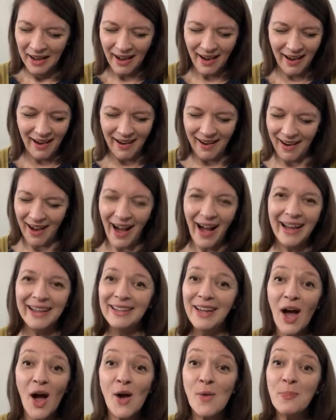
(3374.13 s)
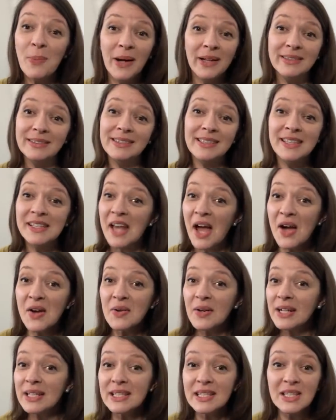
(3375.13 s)
Oh, I know, but
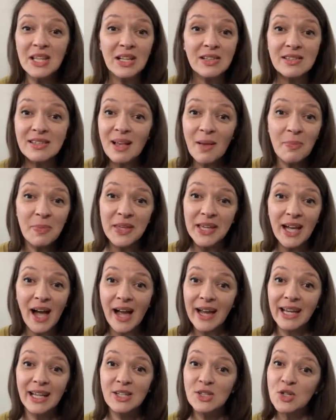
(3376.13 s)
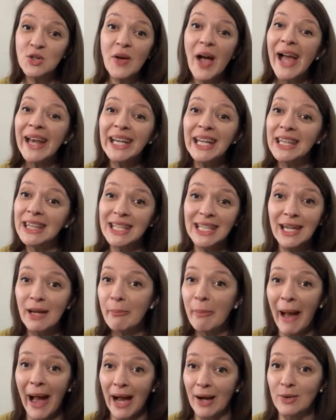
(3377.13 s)
it's not something I can do anything
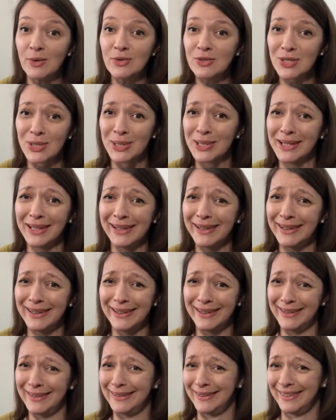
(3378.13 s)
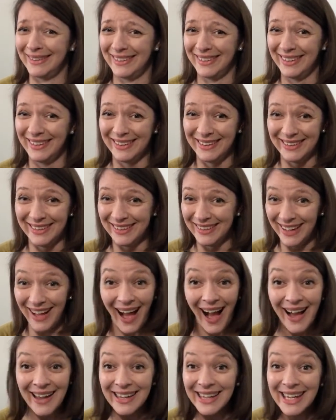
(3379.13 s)
about.
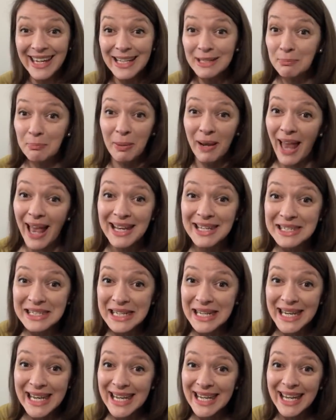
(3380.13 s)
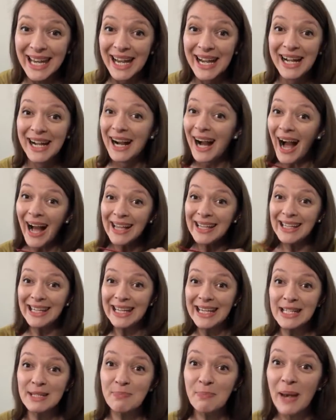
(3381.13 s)
I eat plenty. I
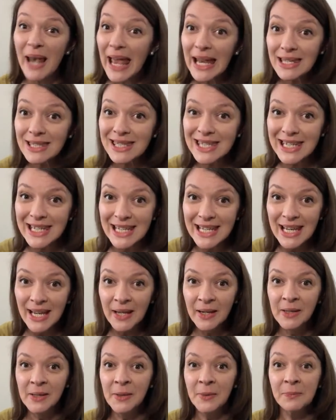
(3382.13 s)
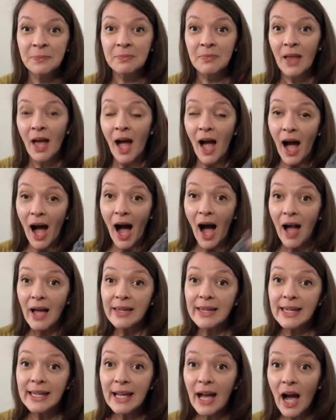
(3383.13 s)
eat plenty.
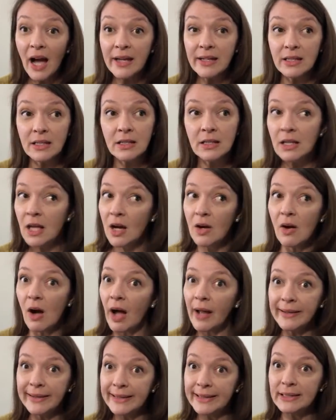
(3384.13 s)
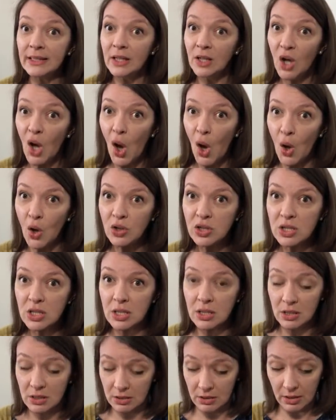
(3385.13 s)
I eat a
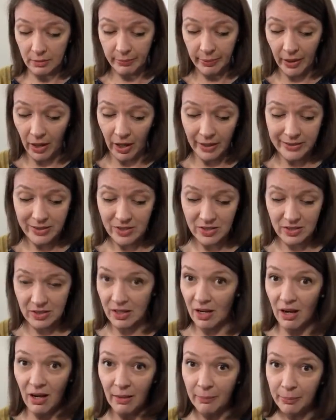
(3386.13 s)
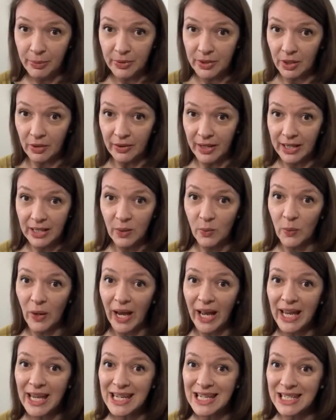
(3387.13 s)
lot, but I just can't put on any
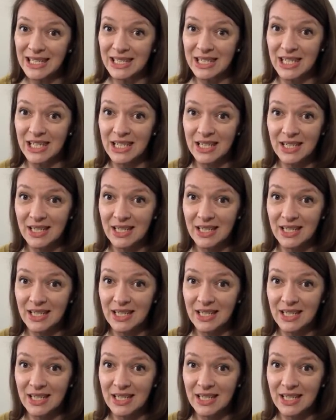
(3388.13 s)
weight.